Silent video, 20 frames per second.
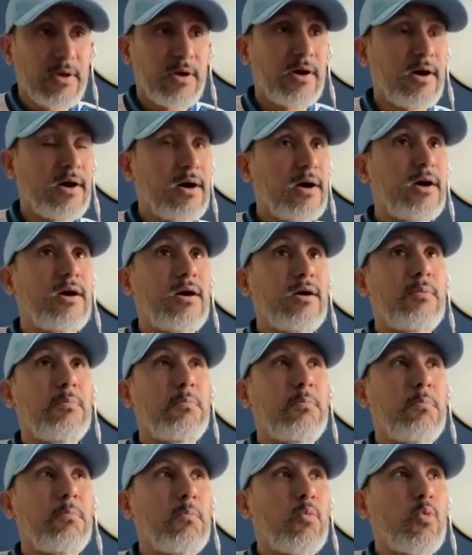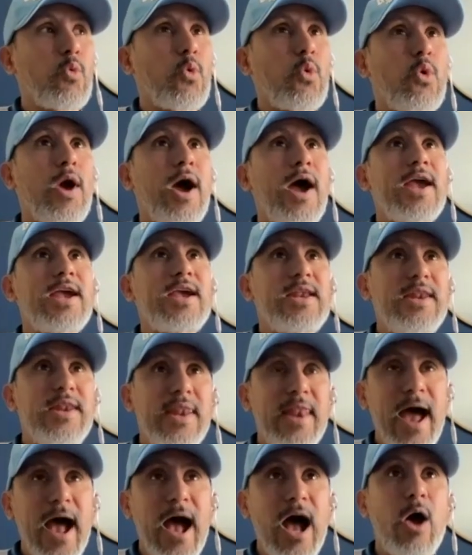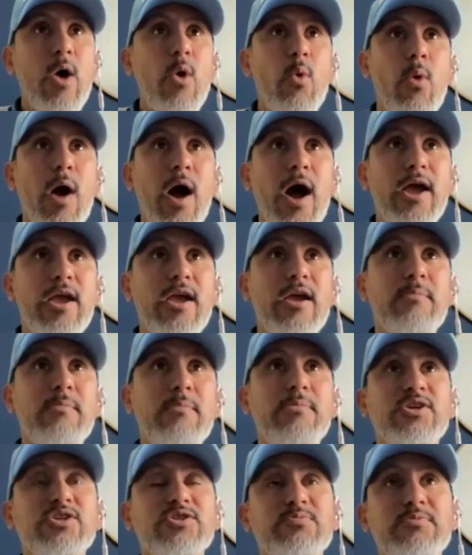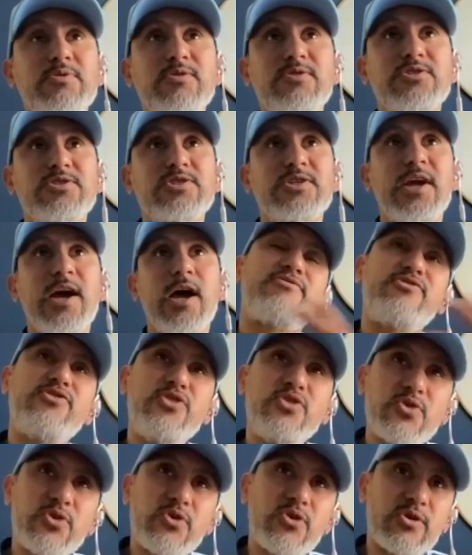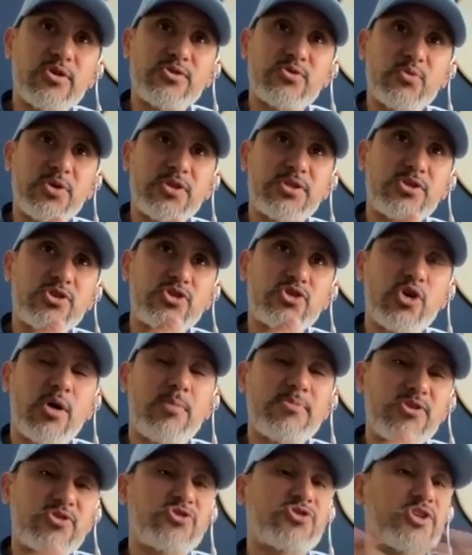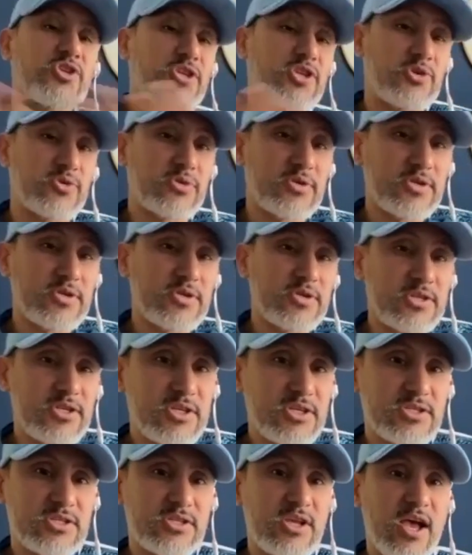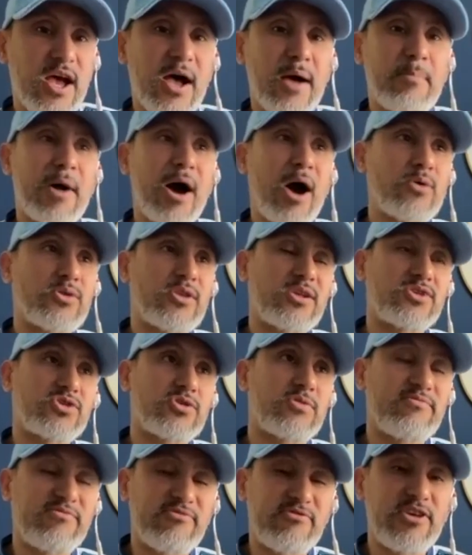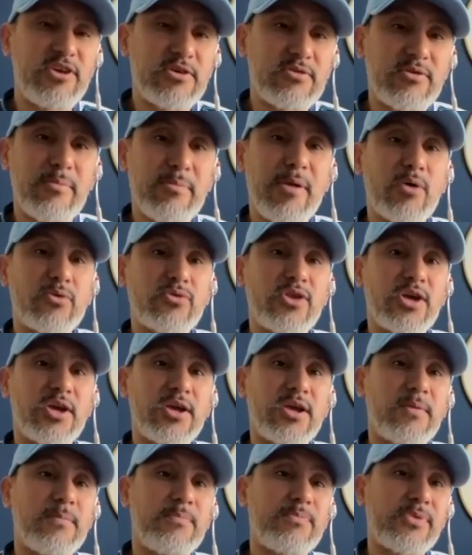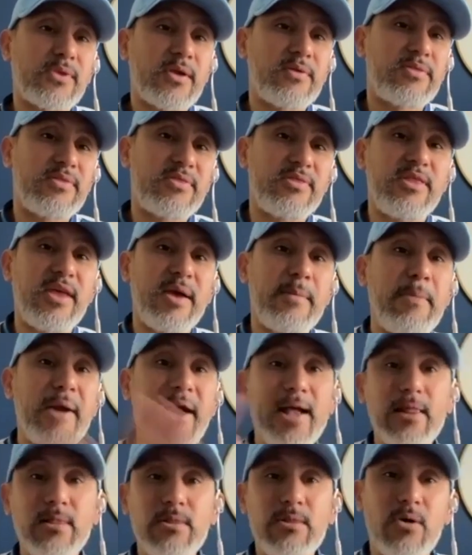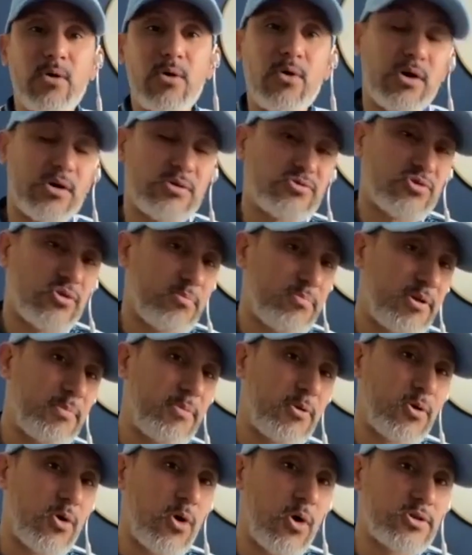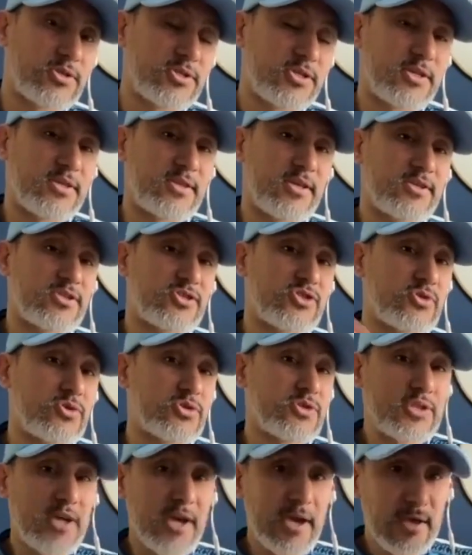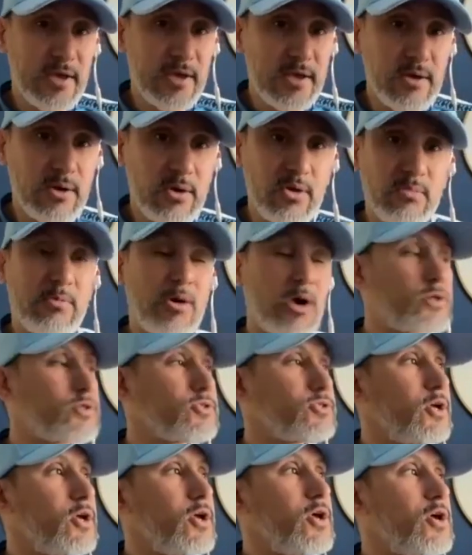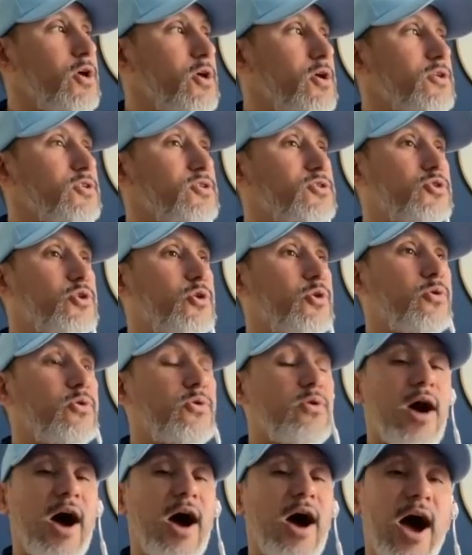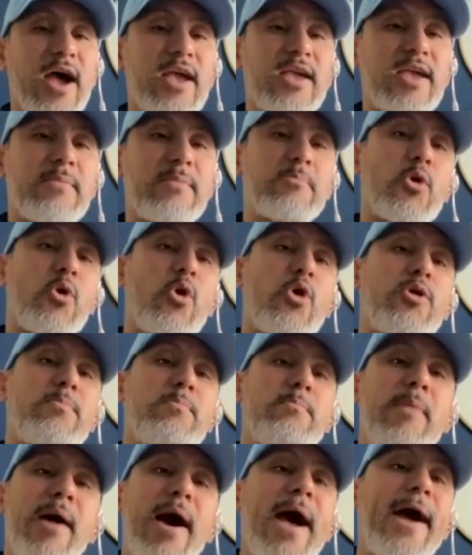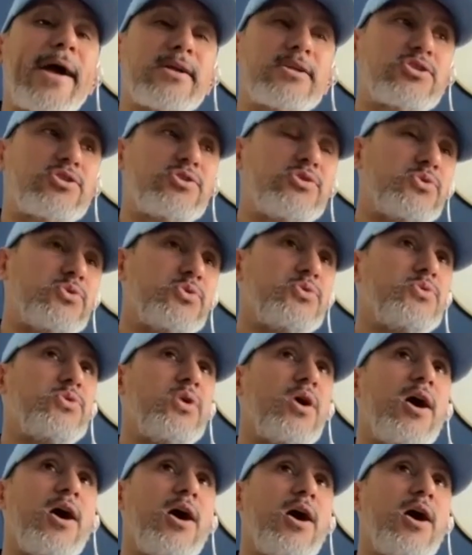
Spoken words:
Right now, I am experiencing a few girls with some insecurities about and some fear about the bell. Well, some people calls it stuske on bars. So I am going back to